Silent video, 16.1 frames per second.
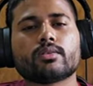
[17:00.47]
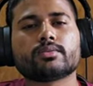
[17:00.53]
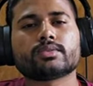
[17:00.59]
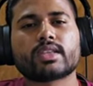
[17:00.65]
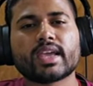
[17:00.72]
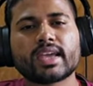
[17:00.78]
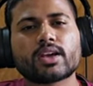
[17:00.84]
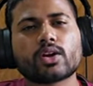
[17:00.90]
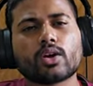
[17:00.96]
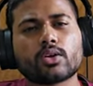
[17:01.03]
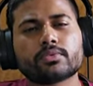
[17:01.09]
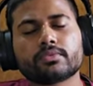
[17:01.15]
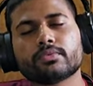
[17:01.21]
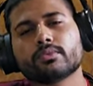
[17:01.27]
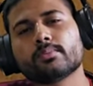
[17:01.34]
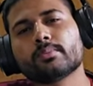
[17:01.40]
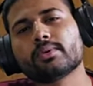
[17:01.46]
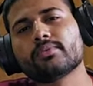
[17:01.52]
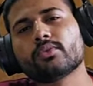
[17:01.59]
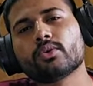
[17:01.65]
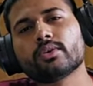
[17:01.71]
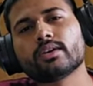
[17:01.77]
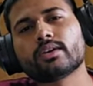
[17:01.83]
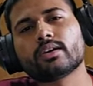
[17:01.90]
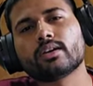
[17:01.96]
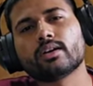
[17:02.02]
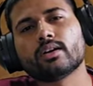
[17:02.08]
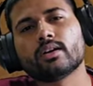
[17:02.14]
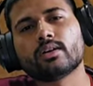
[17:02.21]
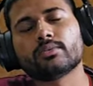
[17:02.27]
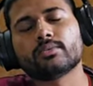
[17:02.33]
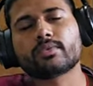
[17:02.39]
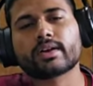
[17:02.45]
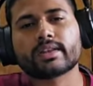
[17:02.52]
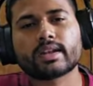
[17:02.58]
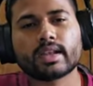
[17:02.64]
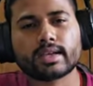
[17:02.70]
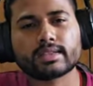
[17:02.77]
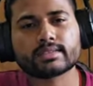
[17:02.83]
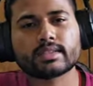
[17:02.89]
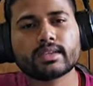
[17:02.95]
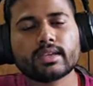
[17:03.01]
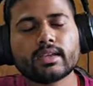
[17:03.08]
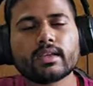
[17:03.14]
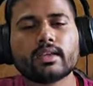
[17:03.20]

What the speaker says: think of before finalizing.